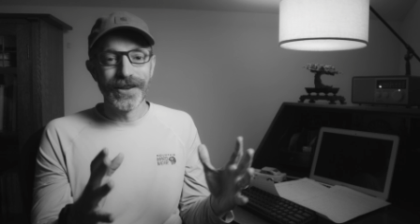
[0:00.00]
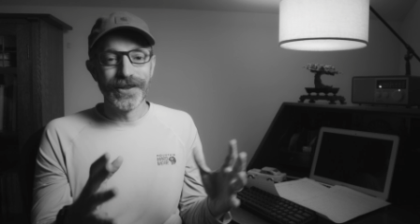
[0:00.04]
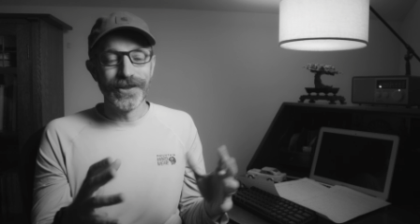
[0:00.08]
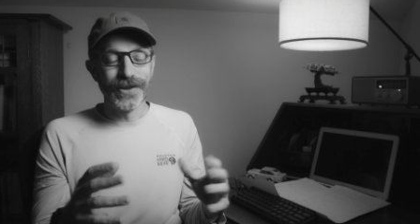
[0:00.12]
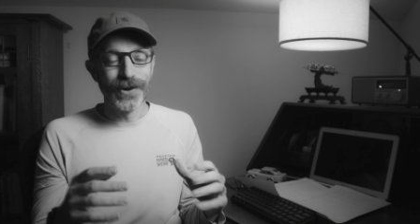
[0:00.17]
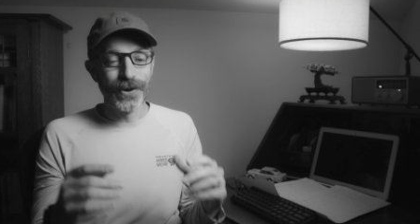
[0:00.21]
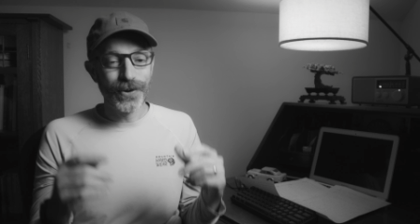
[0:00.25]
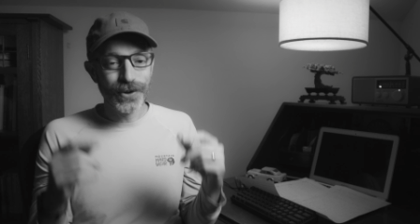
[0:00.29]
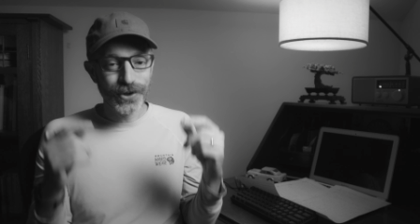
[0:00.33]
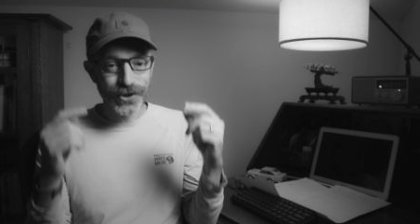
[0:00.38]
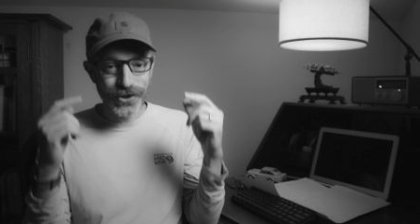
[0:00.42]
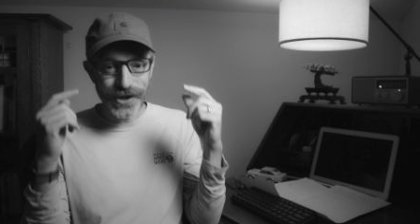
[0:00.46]

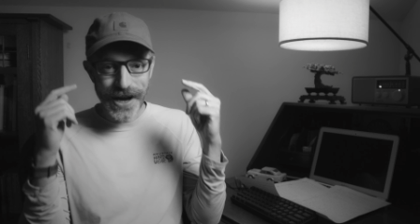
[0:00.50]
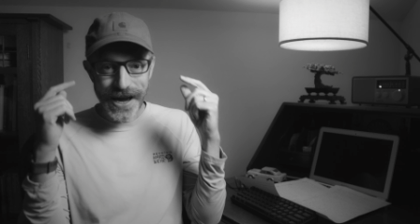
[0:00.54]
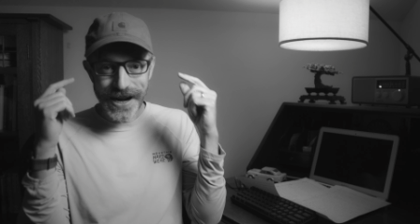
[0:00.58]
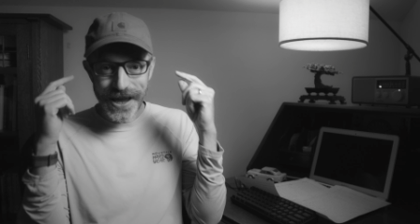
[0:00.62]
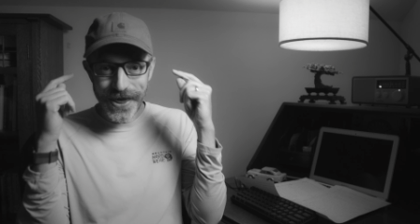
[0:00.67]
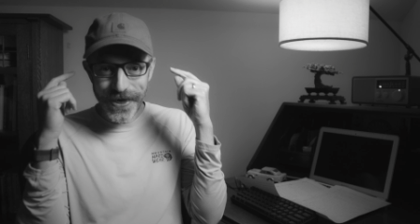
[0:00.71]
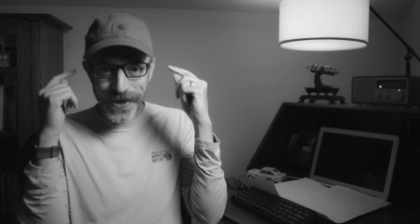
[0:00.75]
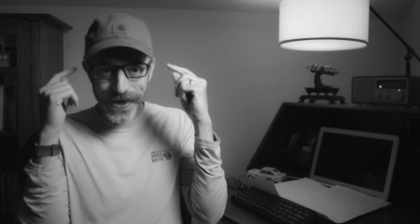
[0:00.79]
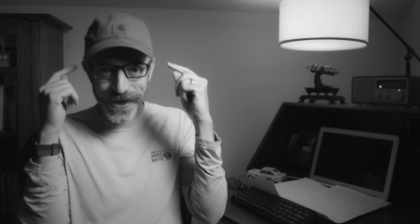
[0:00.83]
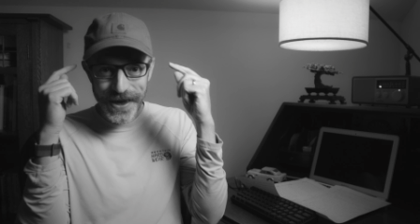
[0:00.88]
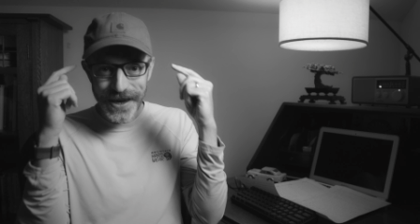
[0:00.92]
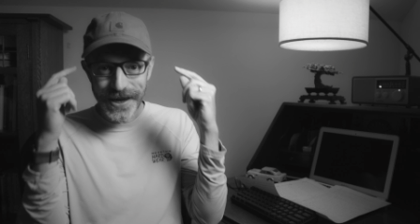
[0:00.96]
Don't try to
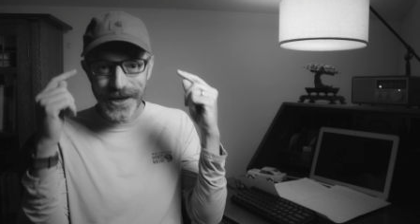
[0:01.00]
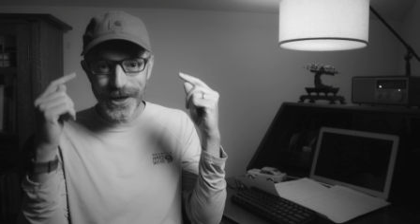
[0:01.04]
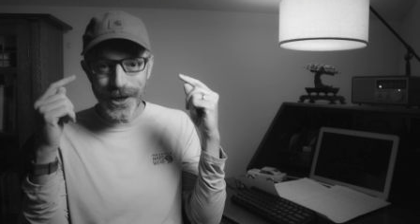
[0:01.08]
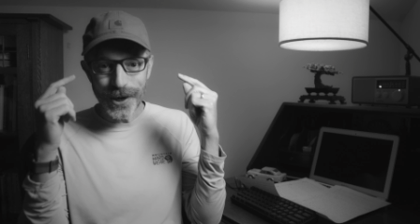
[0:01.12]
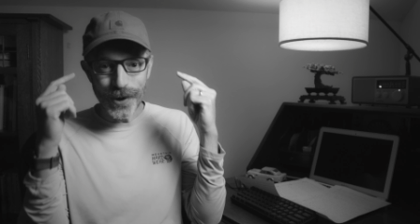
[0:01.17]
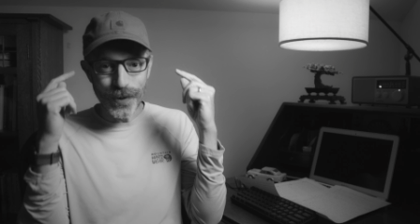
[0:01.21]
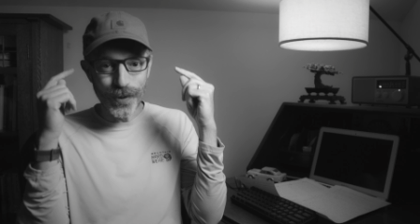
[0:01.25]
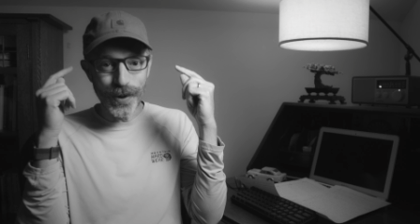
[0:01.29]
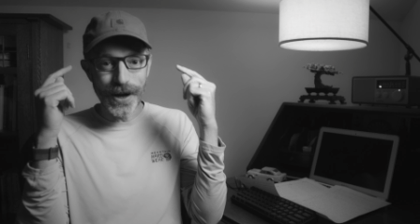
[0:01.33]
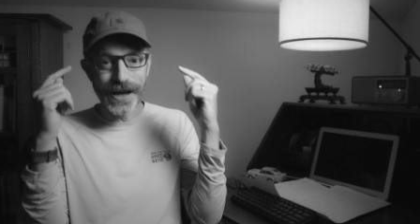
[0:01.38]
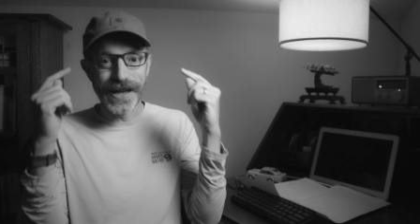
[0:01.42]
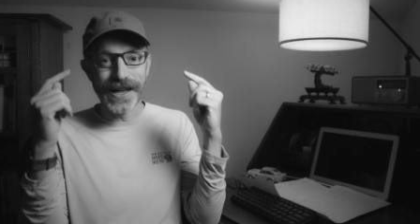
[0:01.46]
think
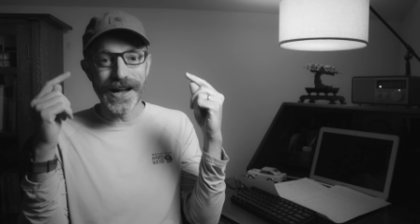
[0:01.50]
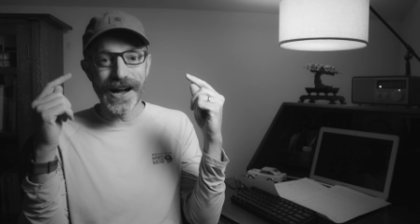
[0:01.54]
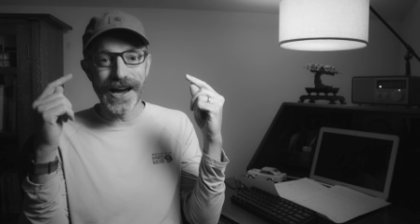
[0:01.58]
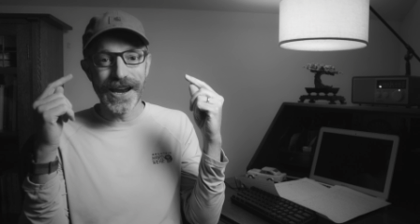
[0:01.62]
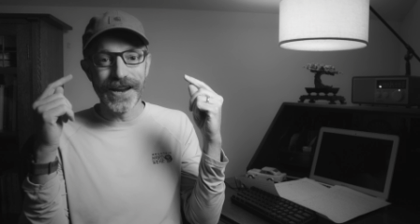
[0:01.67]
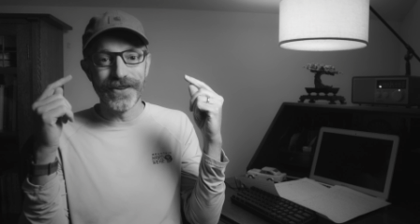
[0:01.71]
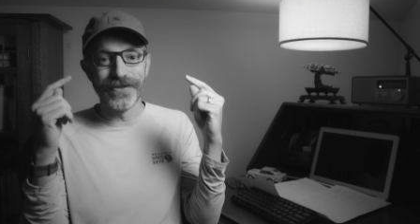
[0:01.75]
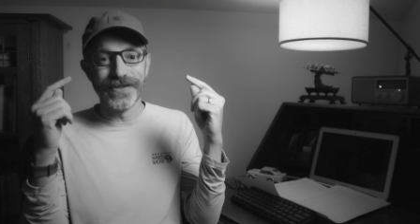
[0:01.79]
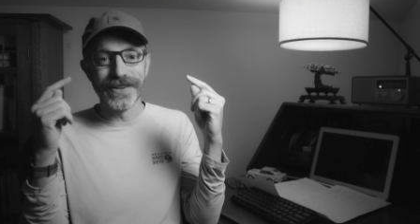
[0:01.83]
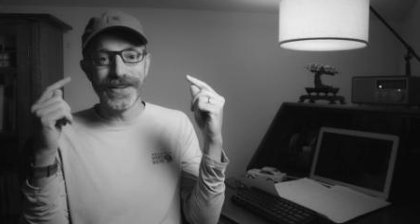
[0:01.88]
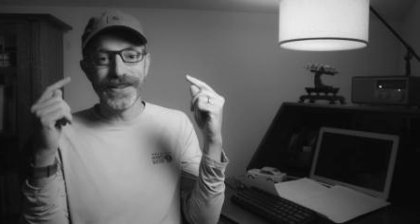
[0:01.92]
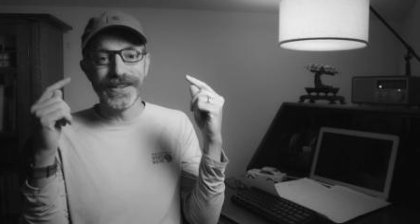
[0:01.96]
your way out
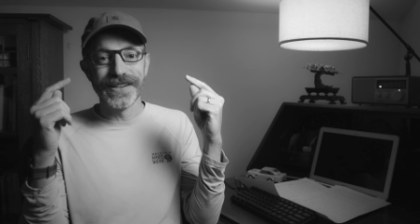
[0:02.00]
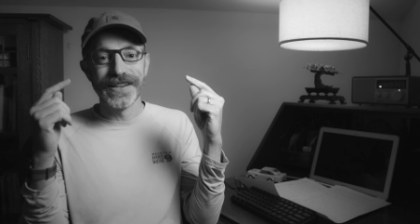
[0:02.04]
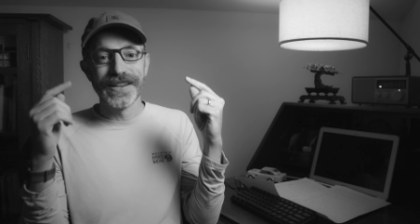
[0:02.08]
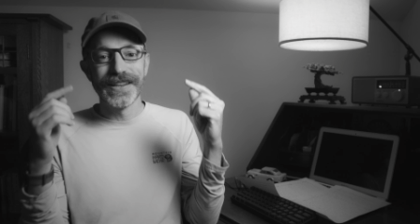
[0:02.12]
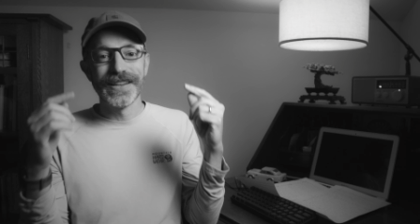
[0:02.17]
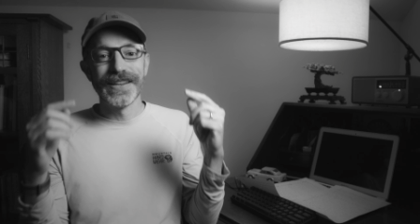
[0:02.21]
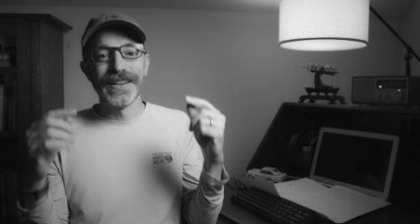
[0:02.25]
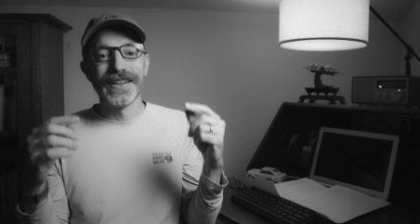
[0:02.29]
of it,